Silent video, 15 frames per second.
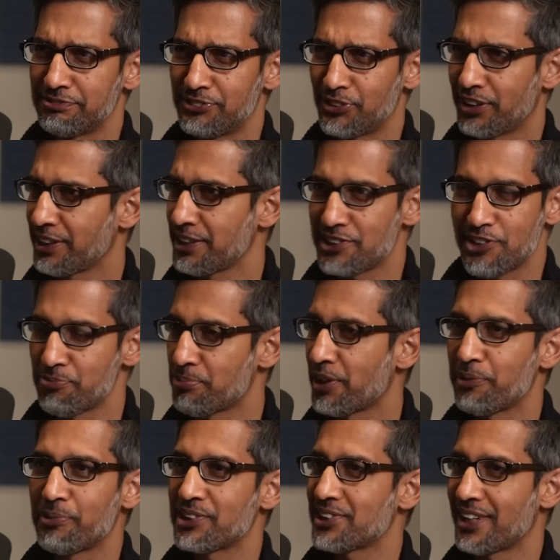you can achieve
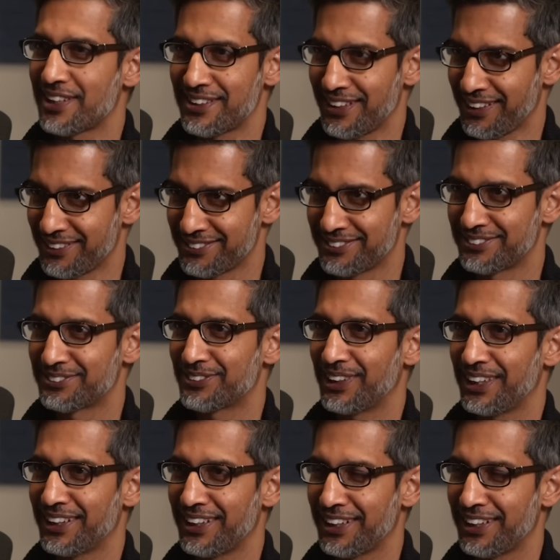pretty much anything, right?